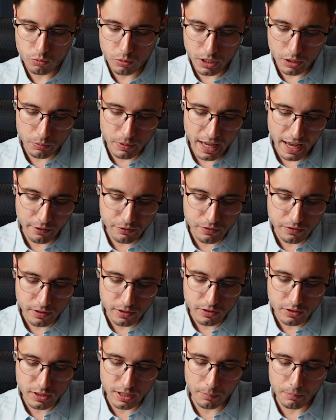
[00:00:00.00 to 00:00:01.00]
Where we have
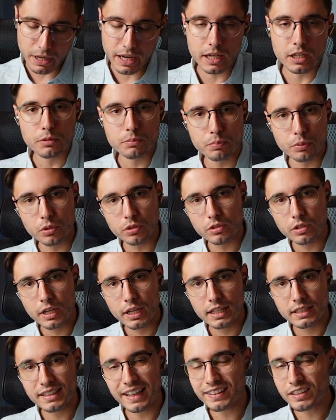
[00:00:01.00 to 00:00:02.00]
some input
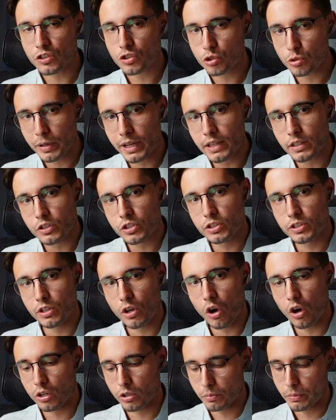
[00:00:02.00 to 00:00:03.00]
that triggers the
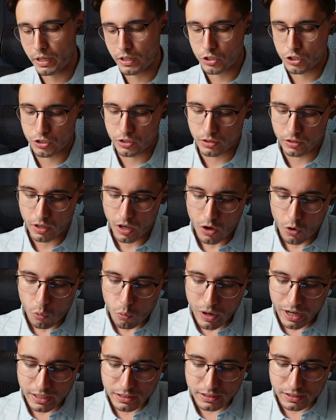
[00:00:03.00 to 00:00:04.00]
automation,
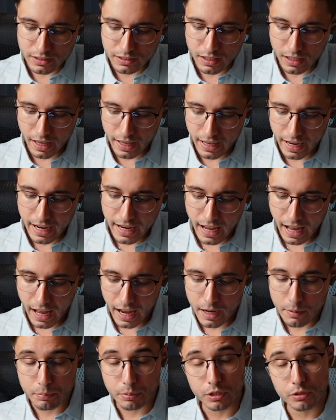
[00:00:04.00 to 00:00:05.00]
where the
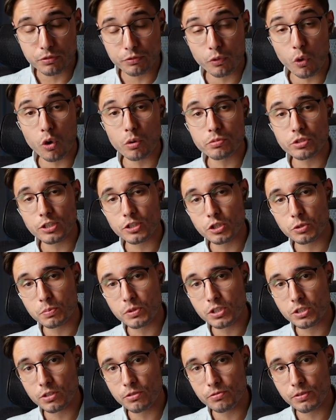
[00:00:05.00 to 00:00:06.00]
AI performs a
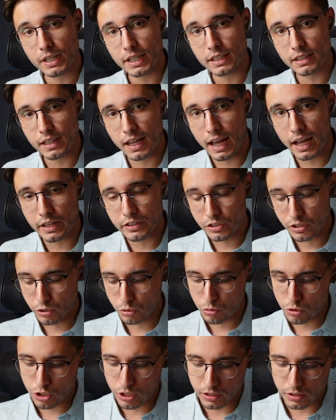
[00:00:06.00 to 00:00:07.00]
specific task
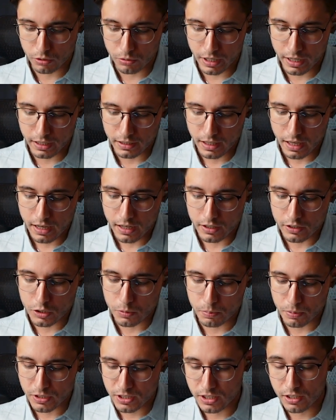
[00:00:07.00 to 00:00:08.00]
to generate a
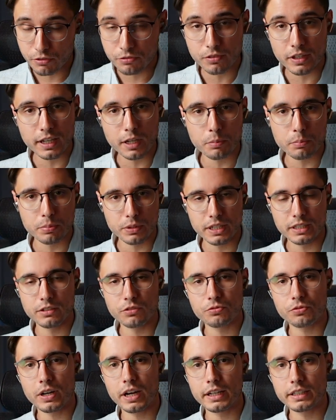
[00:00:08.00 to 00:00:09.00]
specific
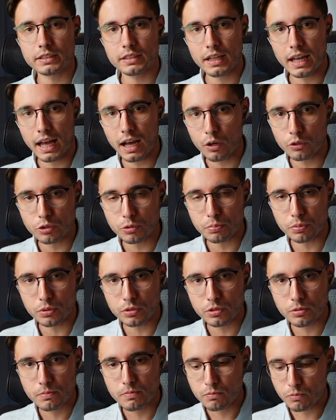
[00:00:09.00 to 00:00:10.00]
predefined output.
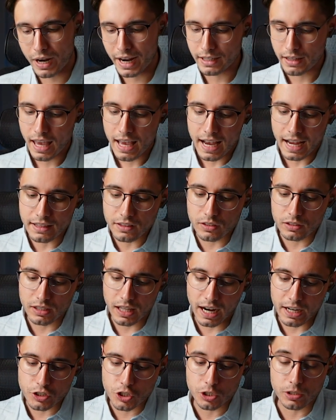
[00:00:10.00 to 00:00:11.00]
Right? And the
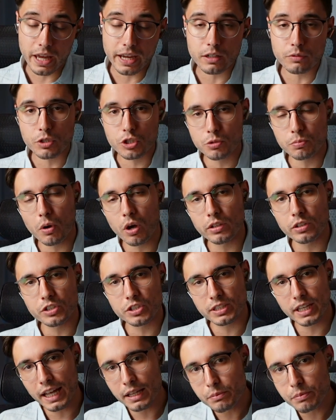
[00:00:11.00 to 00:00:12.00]
large language models
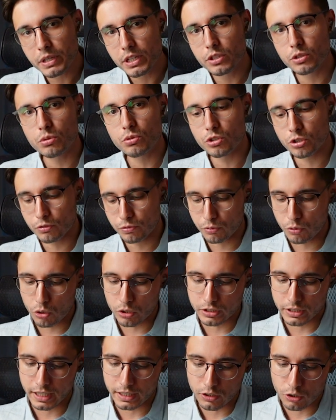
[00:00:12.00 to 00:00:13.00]
can be used for
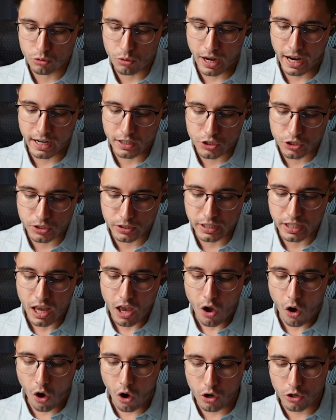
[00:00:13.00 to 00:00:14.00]
that to actually
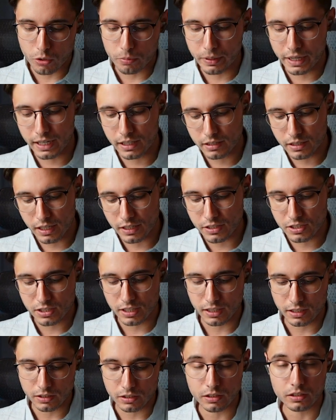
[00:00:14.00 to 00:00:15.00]
automate a
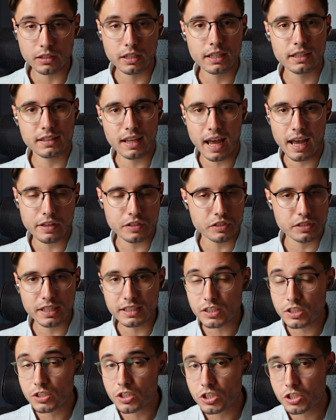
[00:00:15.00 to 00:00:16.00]
single task. That
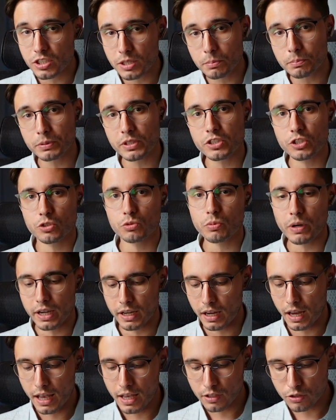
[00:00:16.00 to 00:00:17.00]
is the simplest
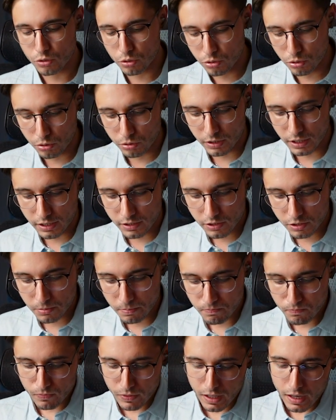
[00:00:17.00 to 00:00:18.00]
way to do this.
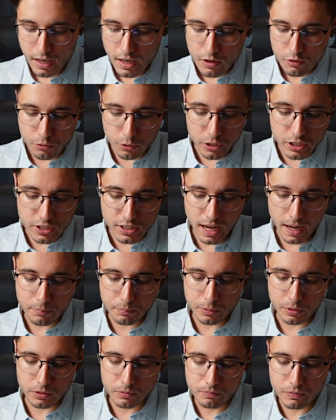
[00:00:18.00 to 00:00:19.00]
For
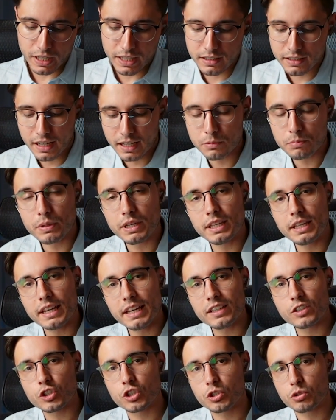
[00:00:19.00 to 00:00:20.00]
example, it can be
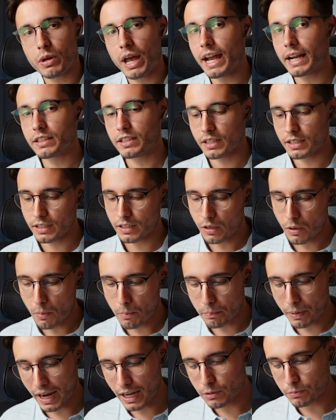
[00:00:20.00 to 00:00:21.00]
extracting
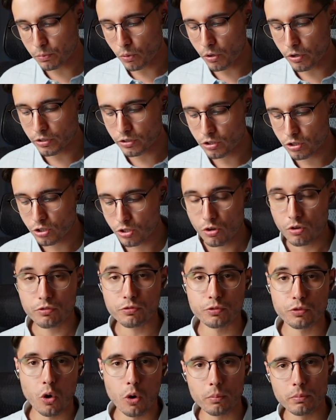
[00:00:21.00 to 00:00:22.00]
pain points
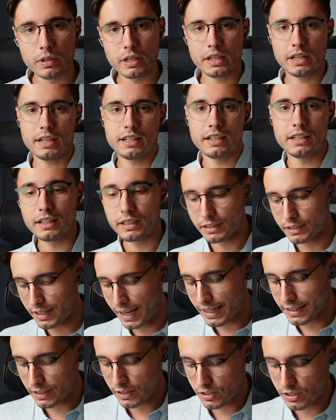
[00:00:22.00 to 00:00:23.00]
from a
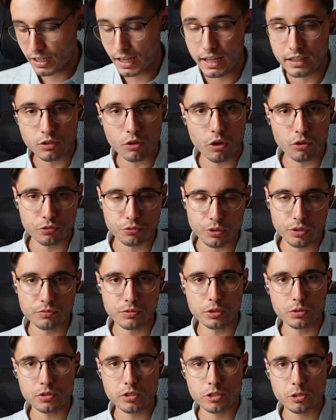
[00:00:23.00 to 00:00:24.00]
data set of
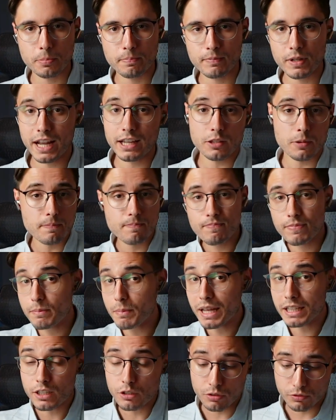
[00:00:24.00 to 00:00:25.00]
reviews, right?
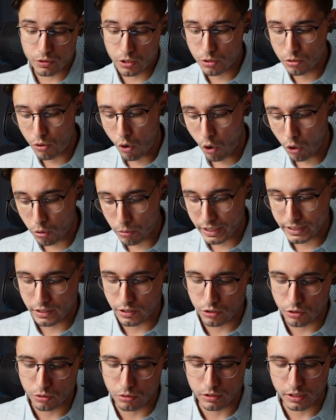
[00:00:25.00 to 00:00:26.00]
Many of you already
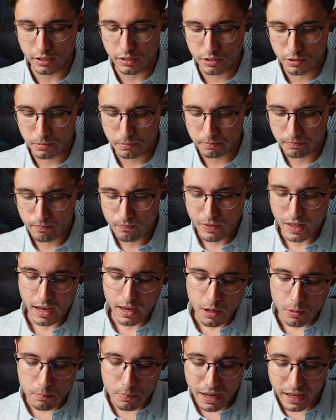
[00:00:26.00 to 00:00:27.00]
do this.
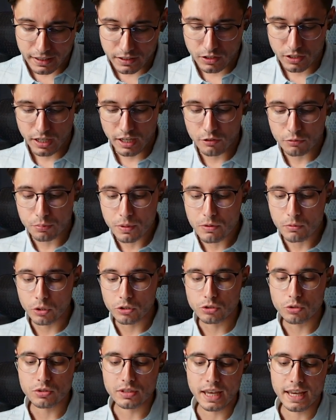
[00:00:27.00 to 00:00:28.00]
But if we want
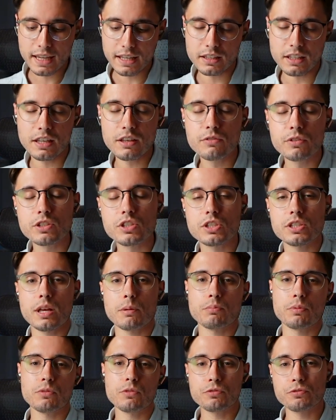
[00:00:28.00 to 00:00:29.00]
to take it even a
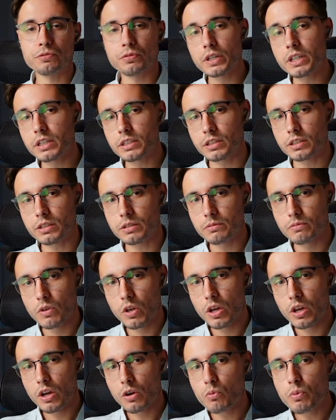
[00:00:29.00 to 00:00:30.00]
step further,
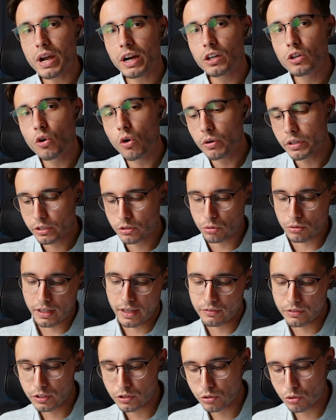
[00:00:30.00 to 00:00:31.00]
we are going to
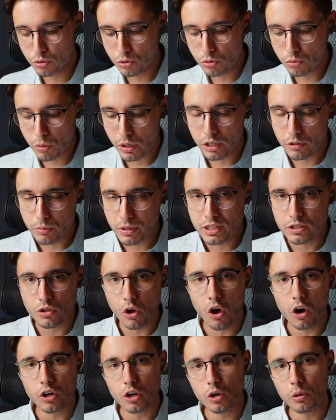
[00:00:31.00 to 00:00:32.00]
level 2, where we
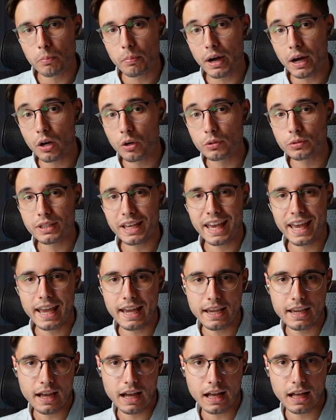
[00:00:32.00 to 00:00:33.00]
talk about
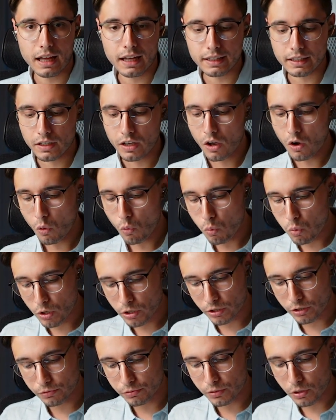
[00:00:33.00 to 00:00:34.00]
AI
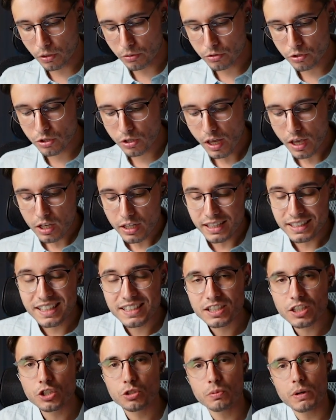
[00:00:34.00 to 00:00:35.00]
workflows.
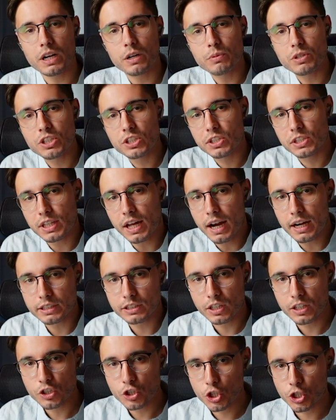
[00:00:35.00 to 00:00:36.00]
This is where we
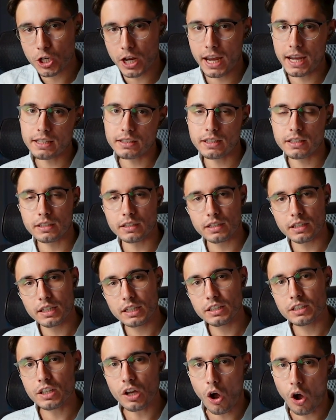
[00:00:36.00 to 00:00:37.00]
start chaining
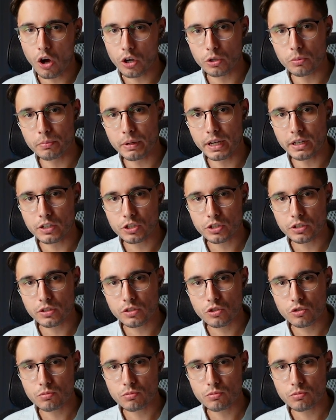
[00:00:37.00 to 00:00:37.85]
the automations.